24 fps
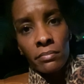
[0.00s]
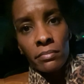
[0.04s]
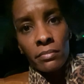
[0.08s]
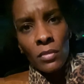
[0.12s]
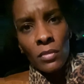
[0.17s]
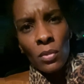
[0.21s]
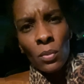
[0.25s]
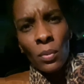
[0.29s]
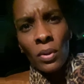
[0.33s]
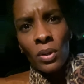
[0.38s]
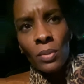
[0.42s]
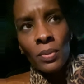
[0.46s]

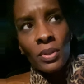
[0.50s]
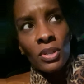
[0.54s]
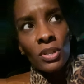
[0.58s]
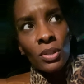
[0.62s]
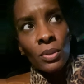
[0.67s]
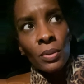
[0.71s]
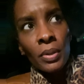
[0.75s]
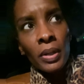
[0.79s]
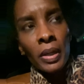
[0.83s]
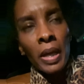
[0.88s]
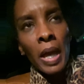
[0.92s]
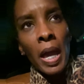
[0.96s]
What are we
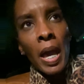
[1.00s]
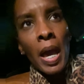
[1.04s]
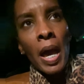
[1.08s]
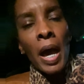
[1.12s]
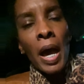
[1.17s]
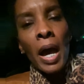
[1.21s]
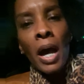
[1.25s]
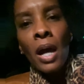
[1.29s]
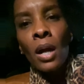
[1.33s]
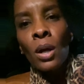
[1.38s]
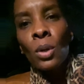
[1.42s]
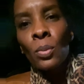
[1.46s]
doing?
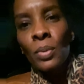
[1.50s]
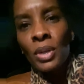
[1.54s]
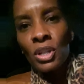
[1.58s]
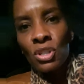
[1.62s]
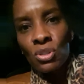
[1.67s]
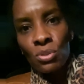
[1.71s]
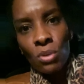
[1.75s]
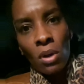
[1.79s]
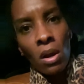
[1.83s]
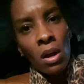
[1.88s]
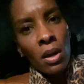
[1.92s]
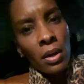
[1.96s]
How are we
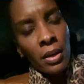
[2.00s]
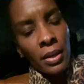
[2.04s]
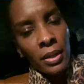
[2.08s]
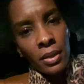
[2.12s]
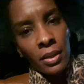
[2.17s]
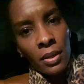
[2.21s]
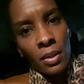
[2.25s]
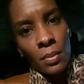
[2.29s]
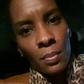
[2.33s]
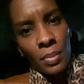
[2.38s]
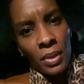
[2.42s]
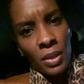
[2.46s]
drawing
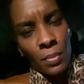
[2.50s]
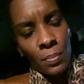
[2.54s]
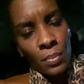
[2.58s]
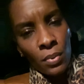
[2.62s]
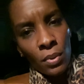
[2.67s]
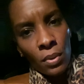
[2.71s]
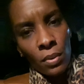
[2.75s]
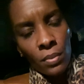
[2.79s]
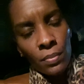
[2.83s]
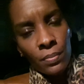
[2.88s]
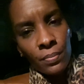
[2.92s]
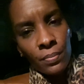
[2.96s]
people?